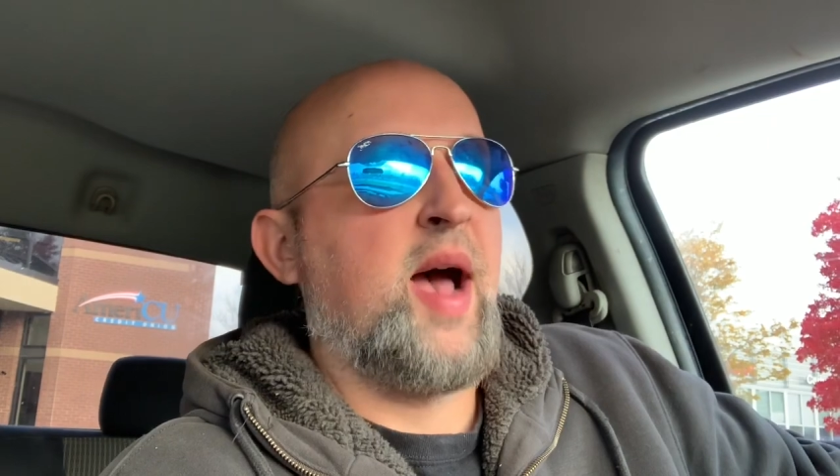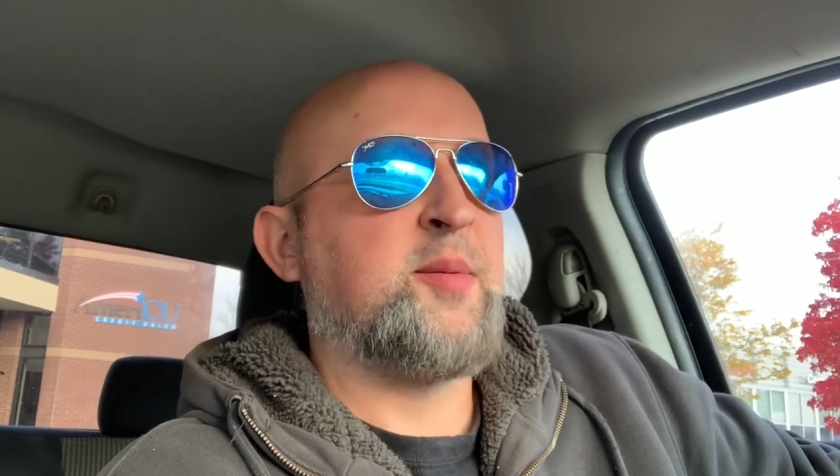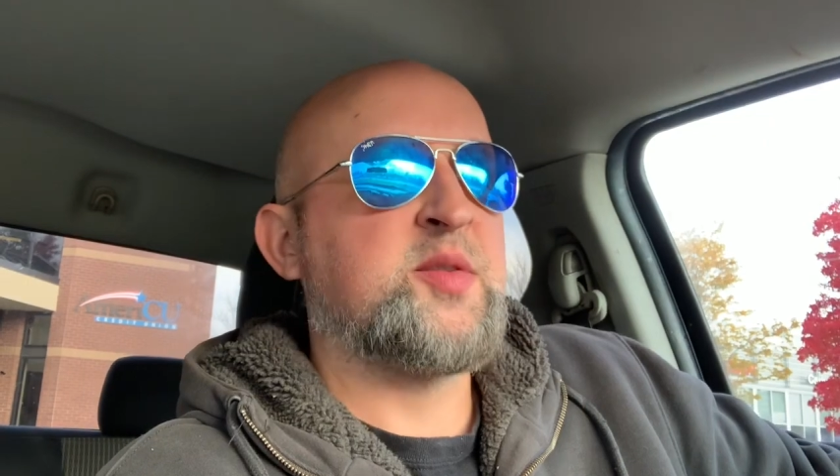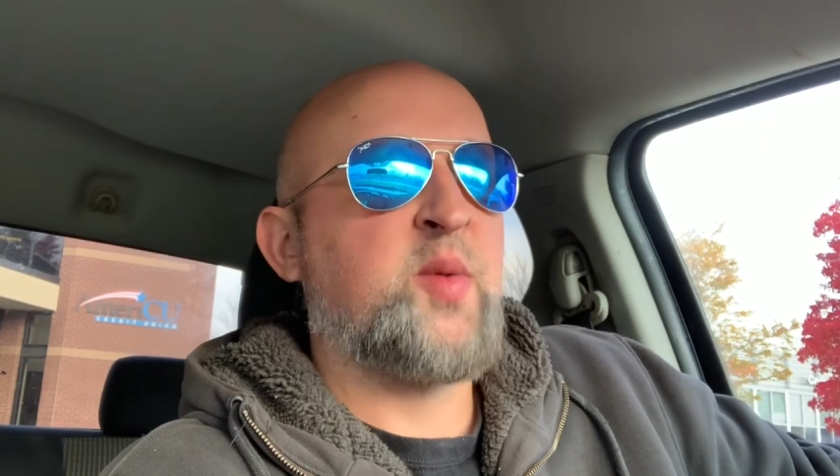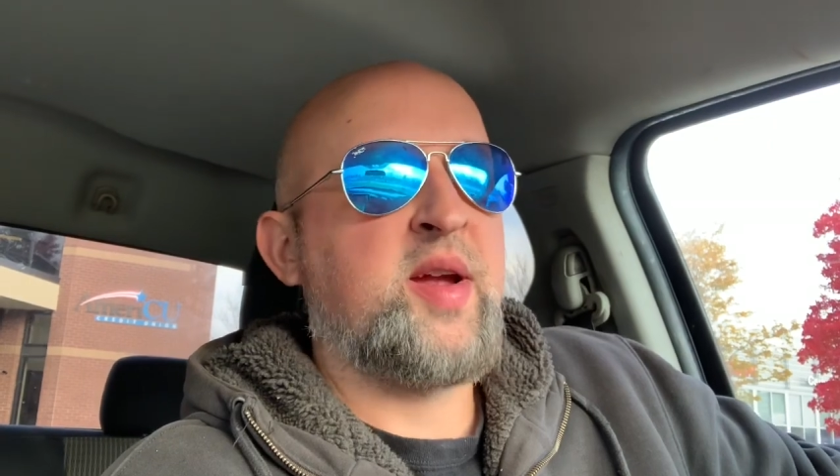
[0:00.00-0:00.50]
I'm
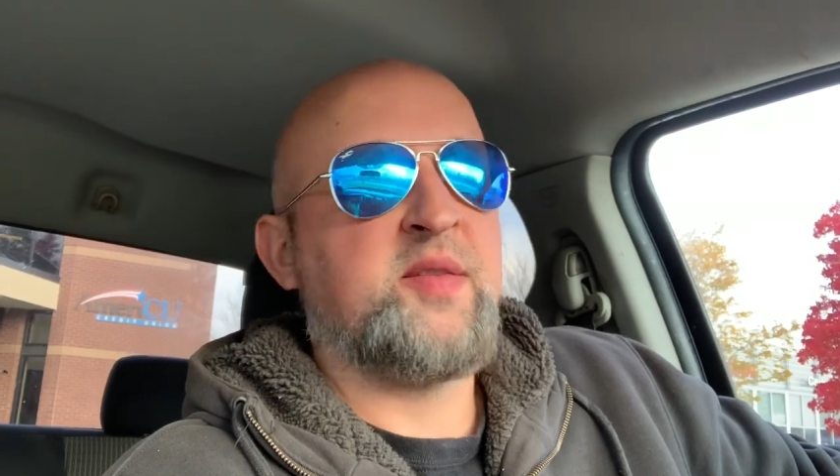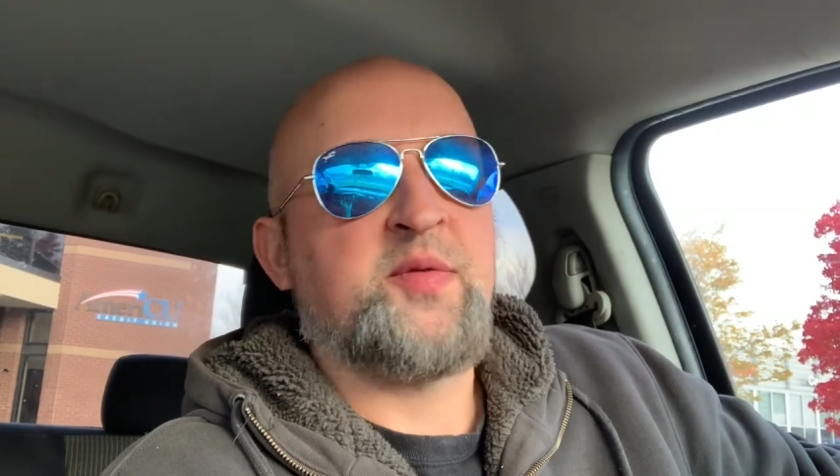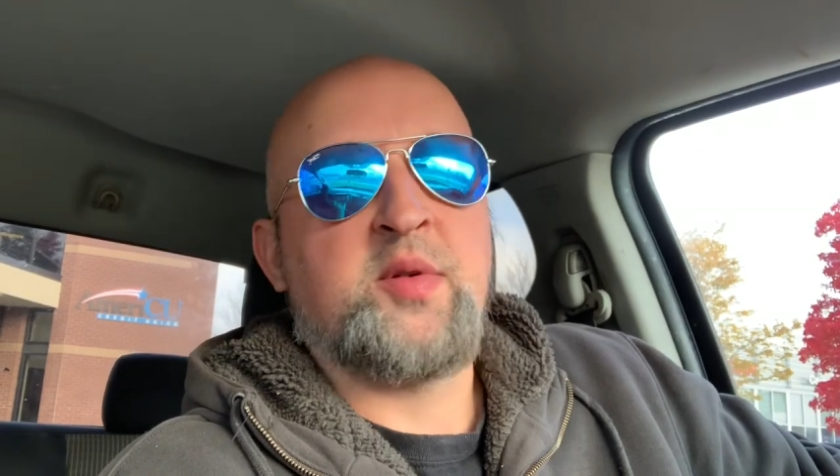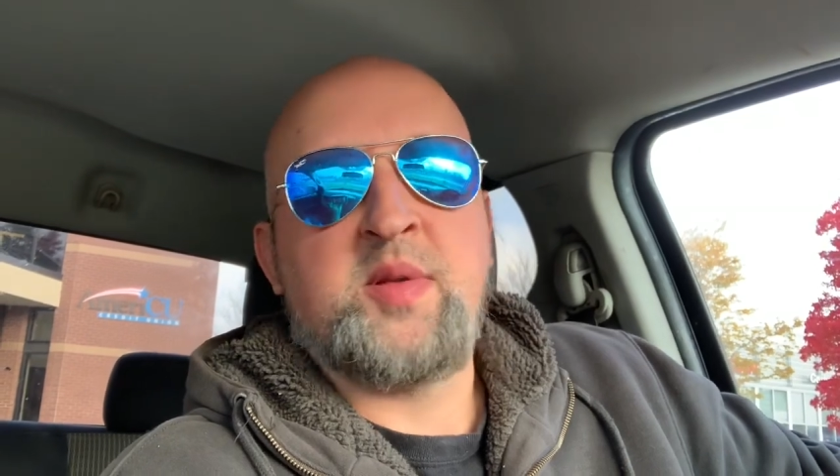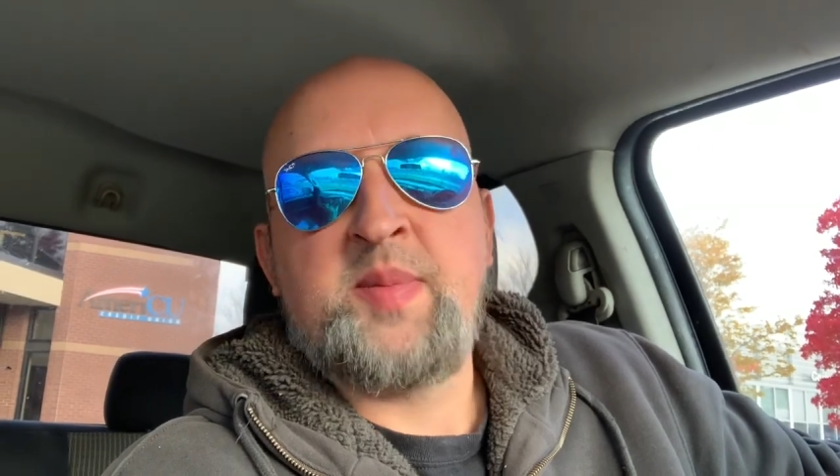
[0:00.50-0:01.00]
just waiting
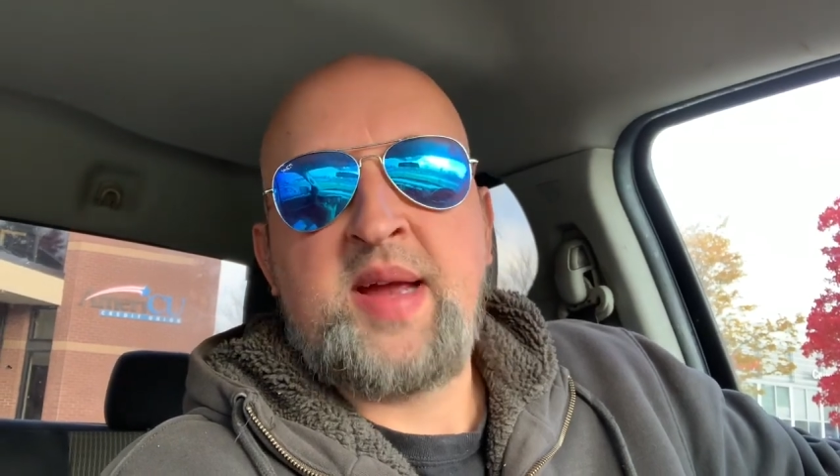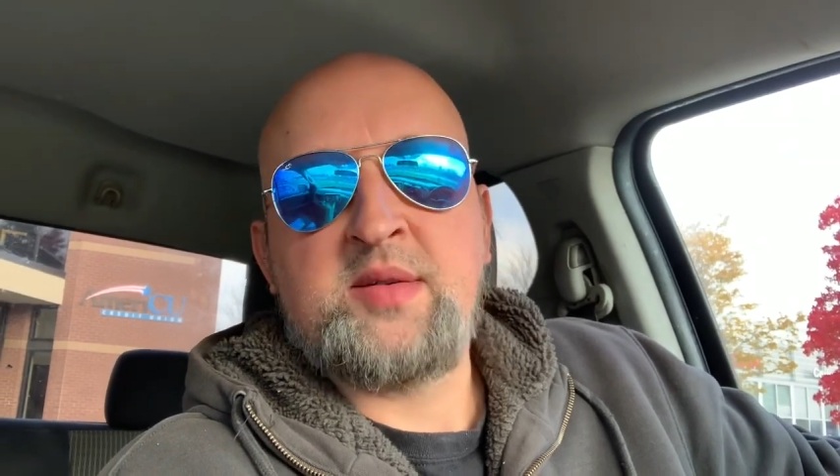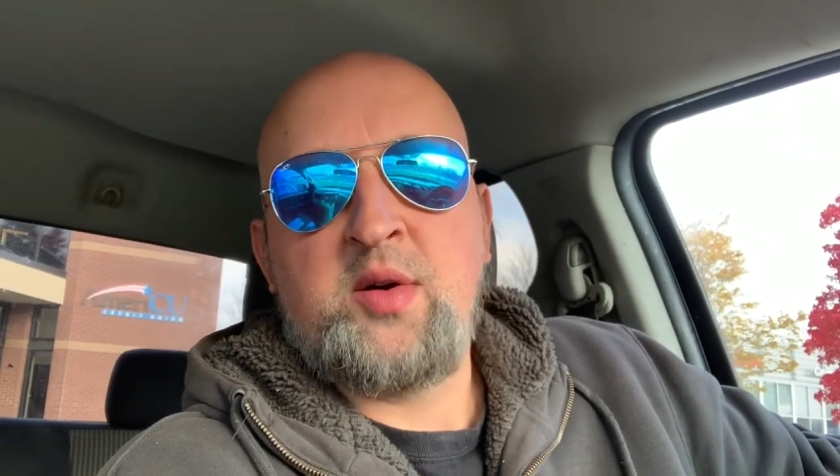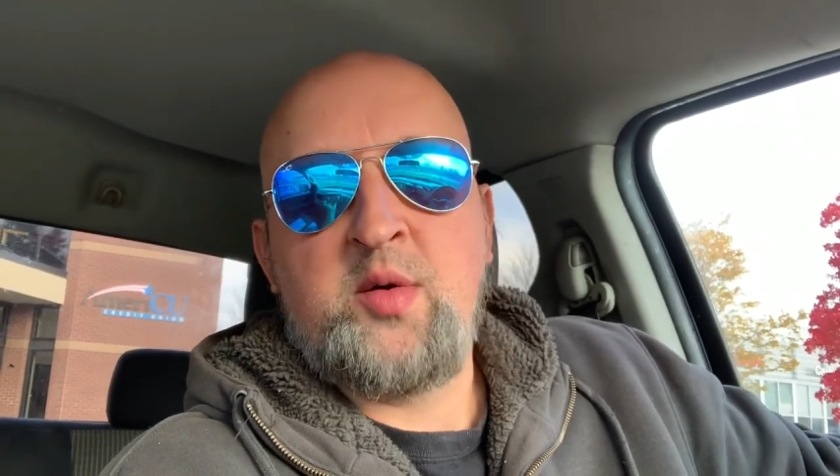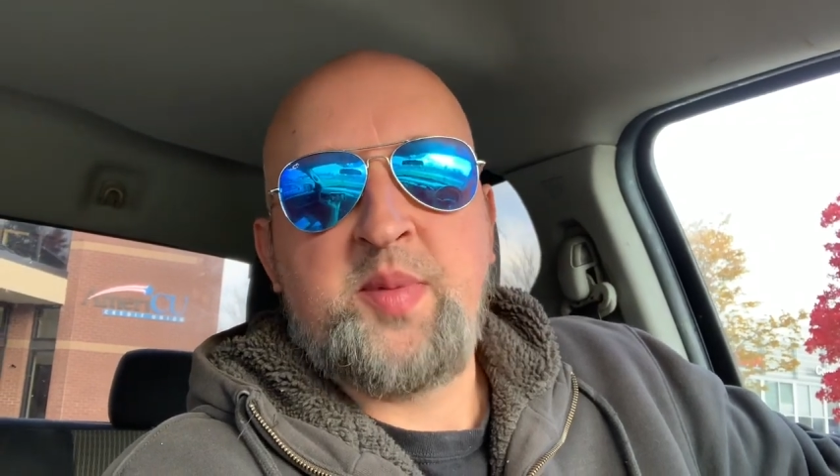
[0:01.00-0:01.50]
for the bank
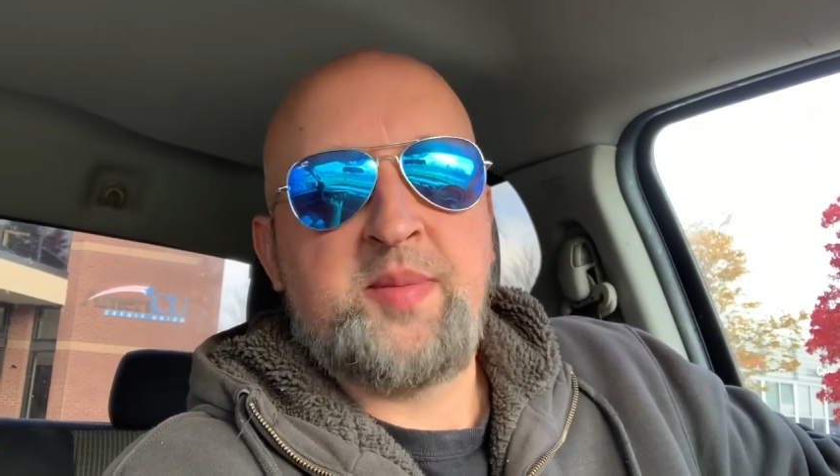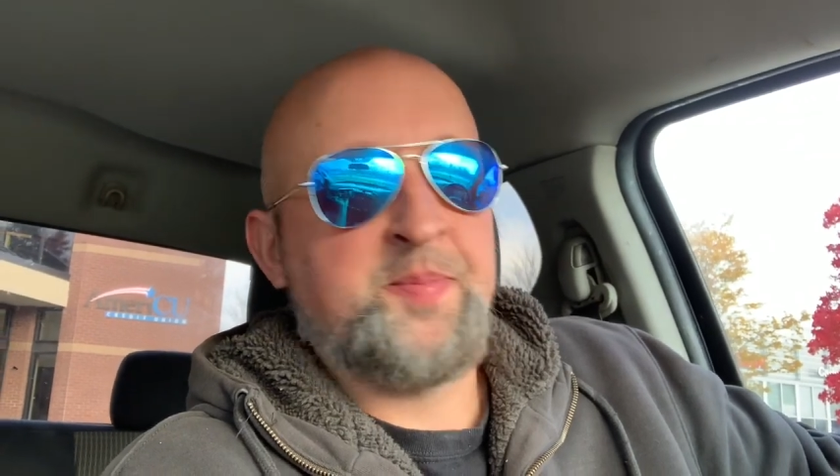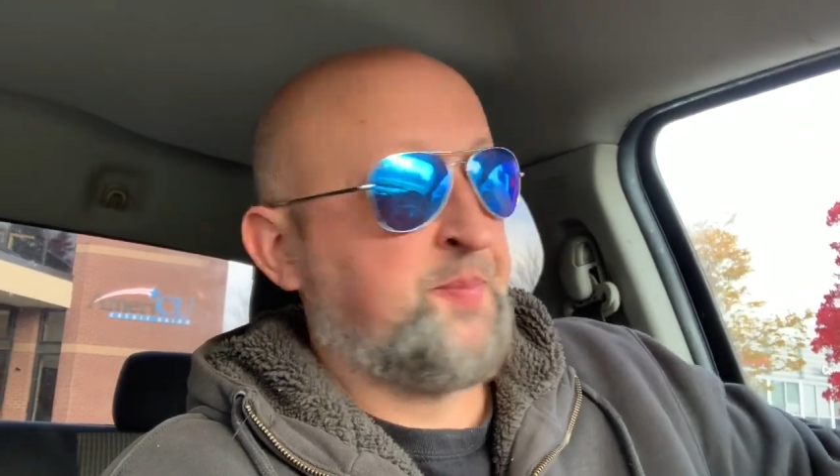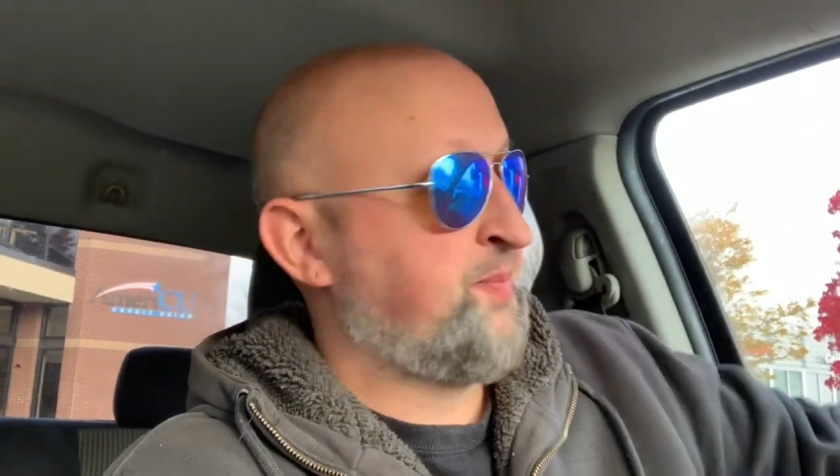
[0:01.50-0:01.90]
to open.